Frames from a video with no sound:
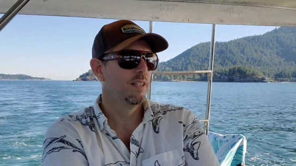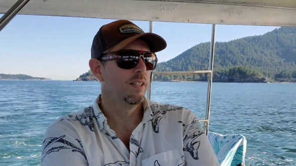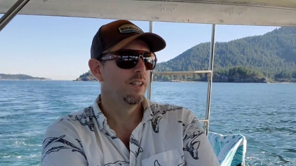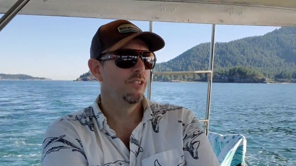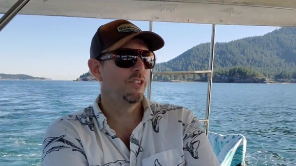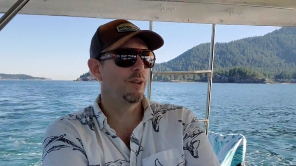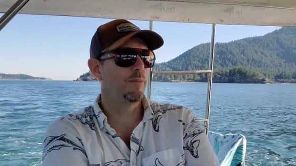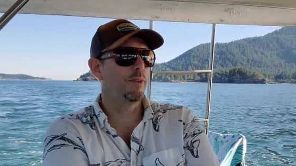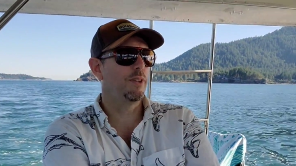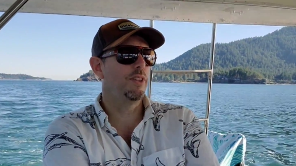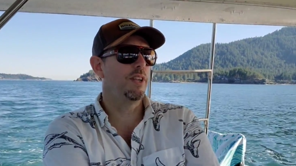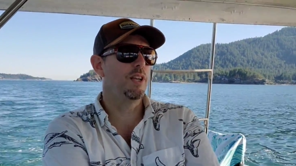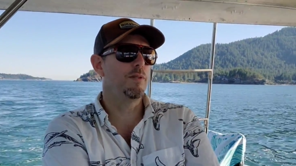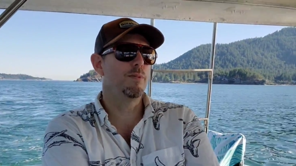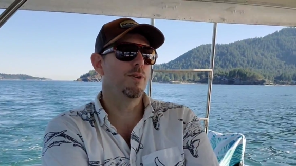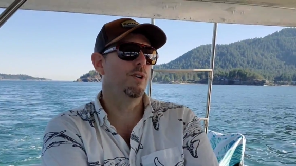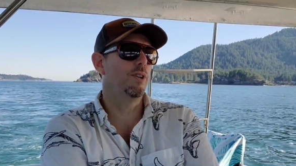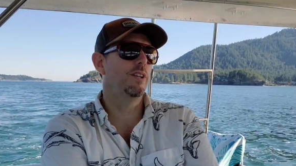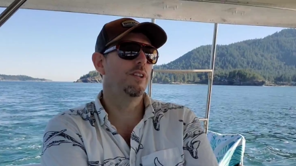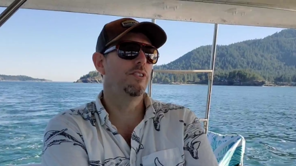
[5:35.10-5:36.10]
Something to think
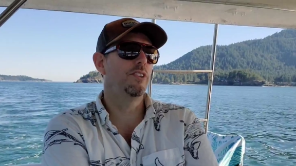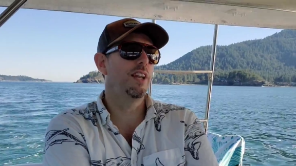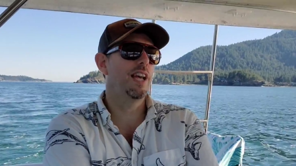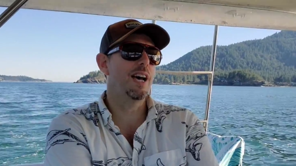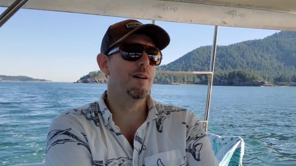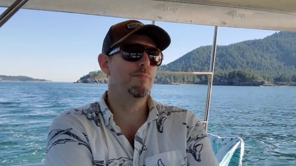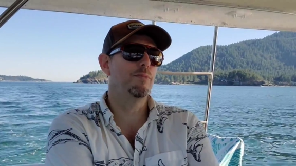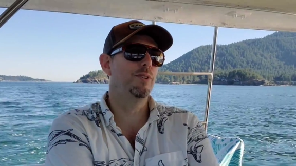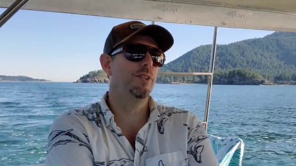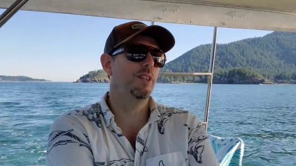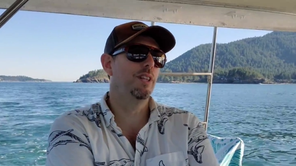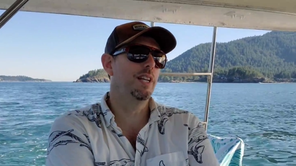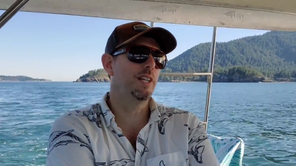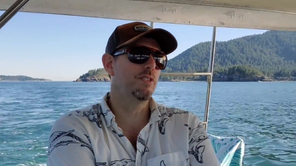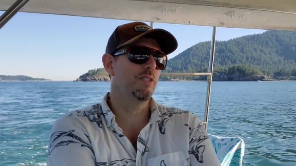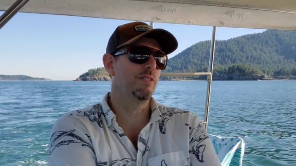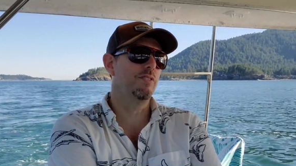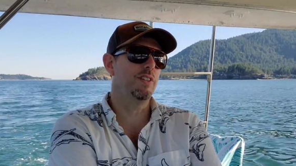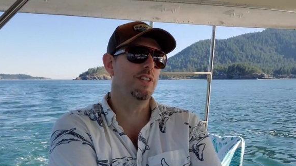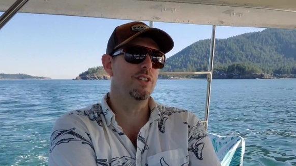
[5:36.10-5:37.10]
about. It doesn't happen with an
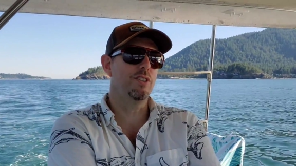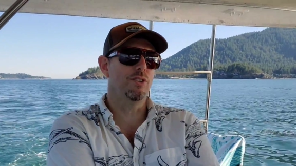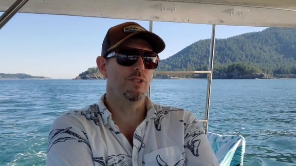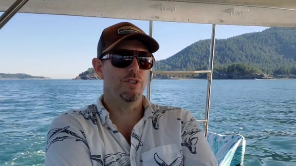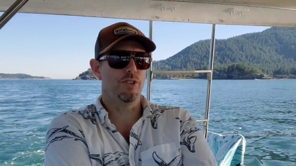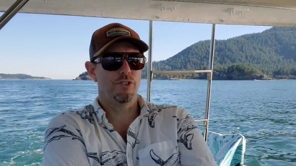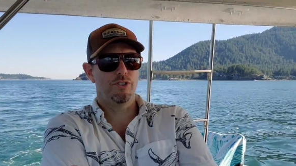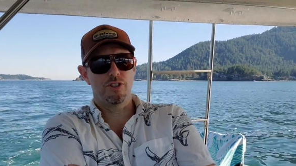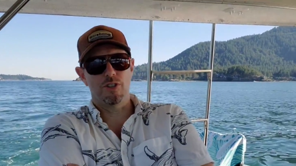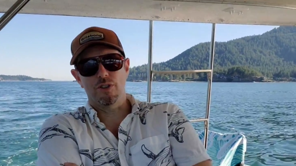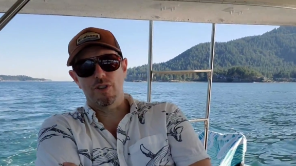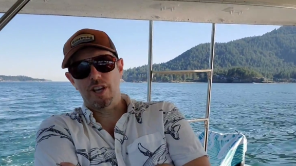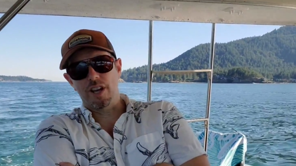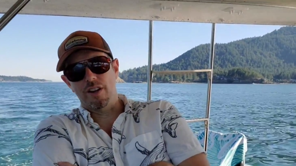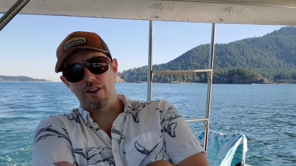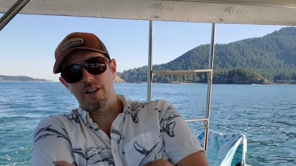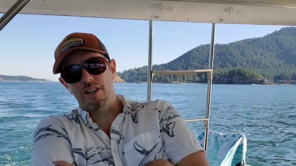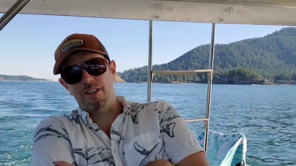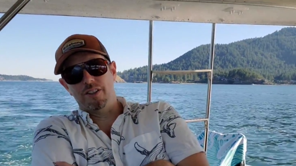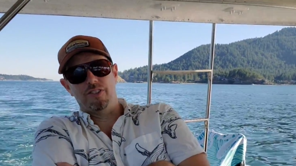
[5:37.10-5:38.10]
electric vehicle. You're still
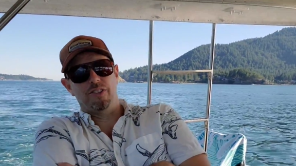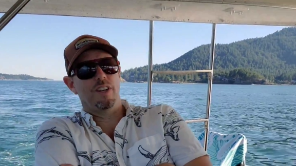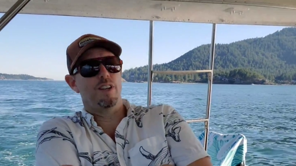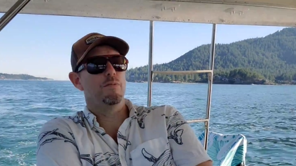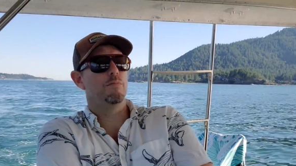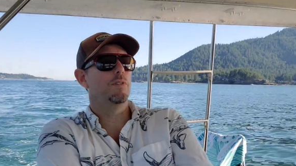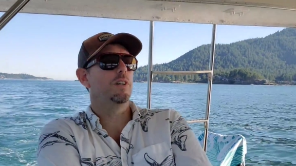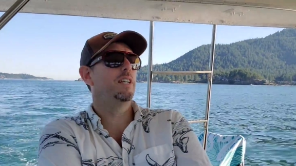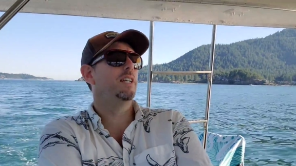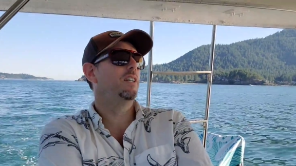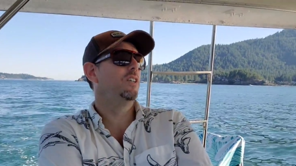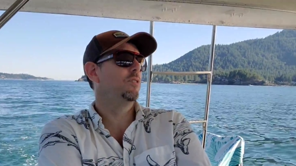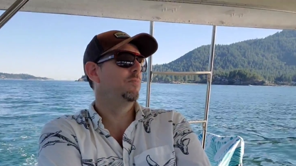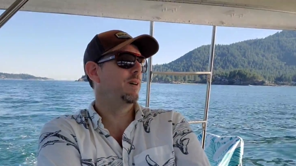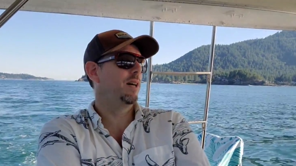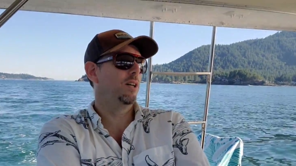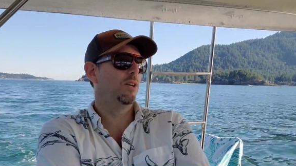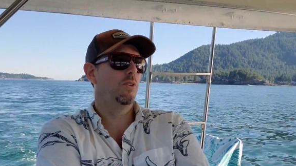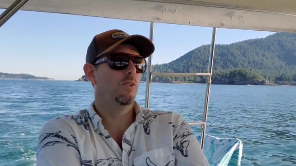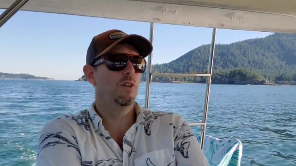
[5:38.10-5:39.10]
carrying the same weight no
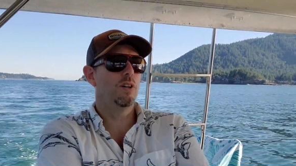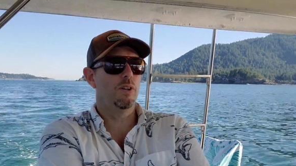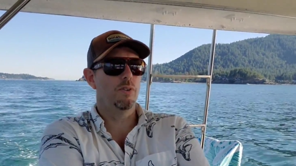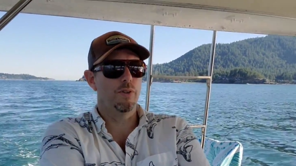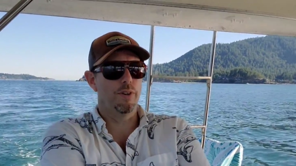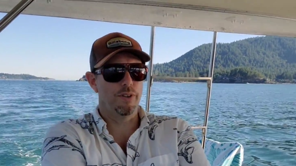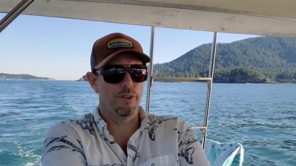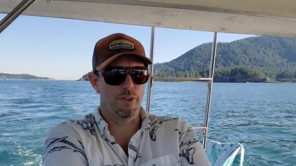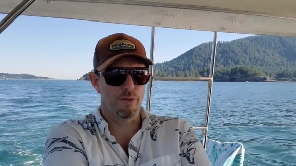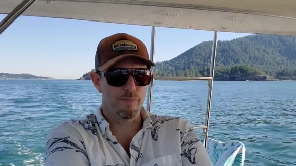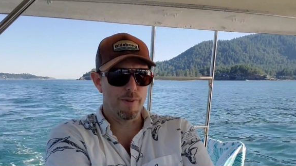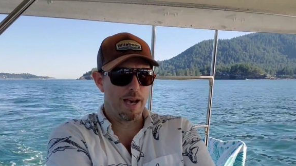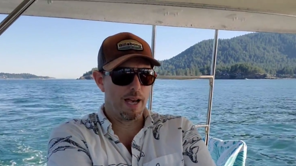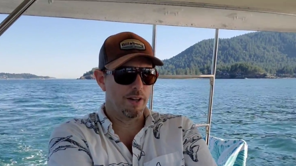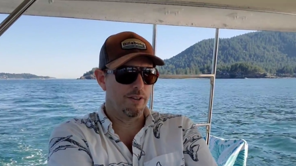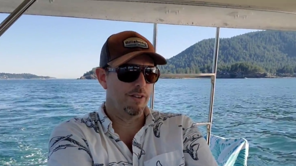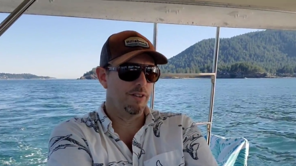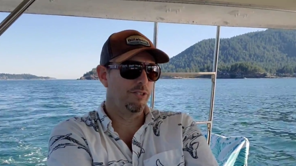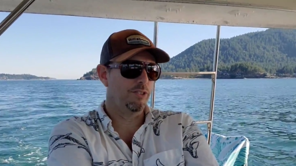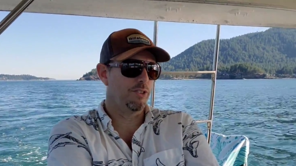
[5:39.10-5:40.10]
matter what, whether the
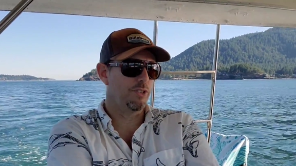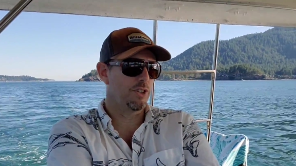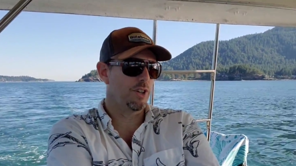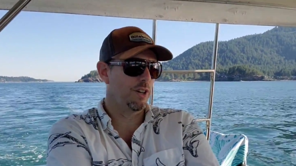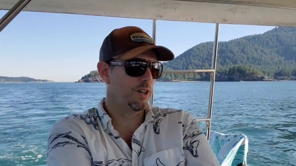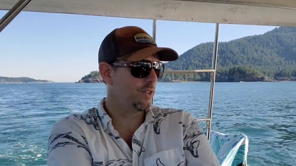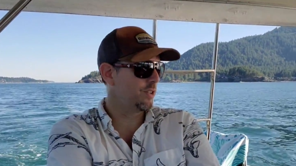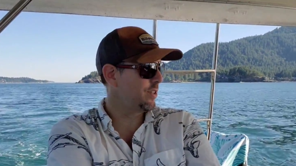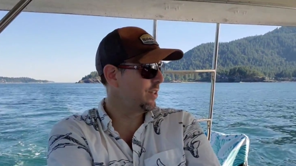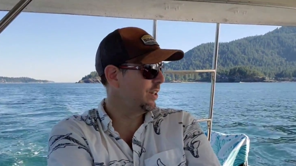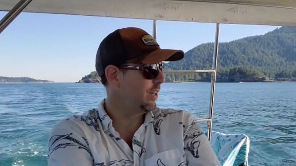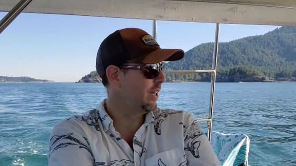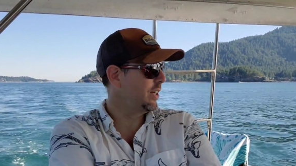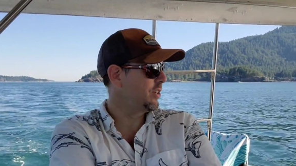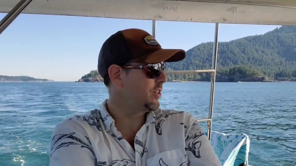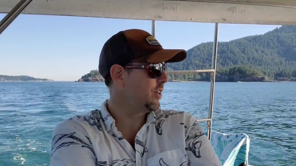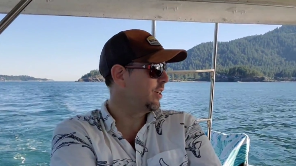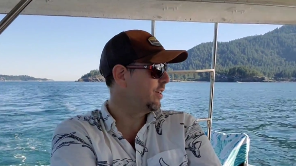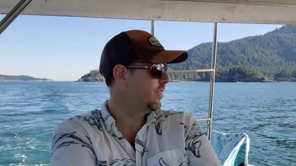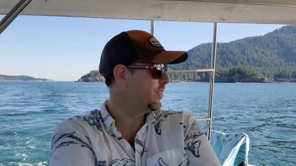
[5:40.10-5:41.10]
batteries are charged or not
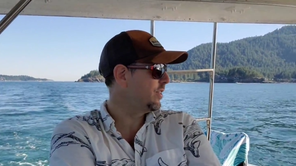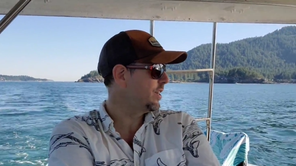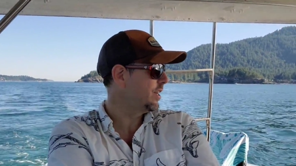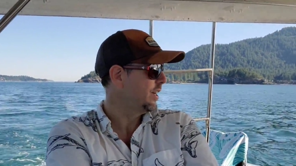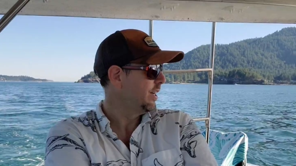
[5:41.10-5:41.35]
charged.